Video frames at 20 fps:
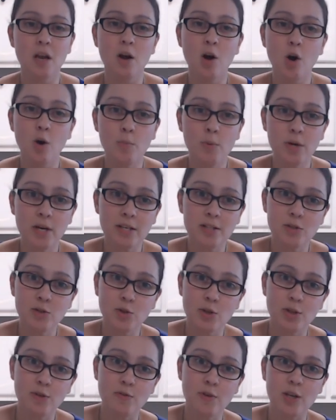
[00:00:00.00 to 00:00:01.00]
Hope you guys
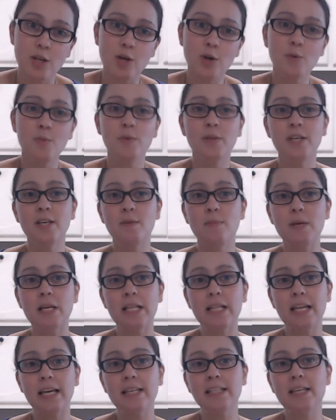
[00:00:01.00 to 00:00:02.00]
enjoyed the video. Give me a
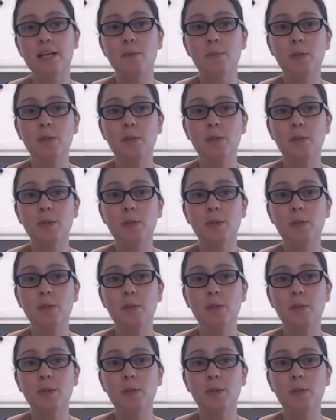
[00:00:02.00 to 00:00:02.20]
like down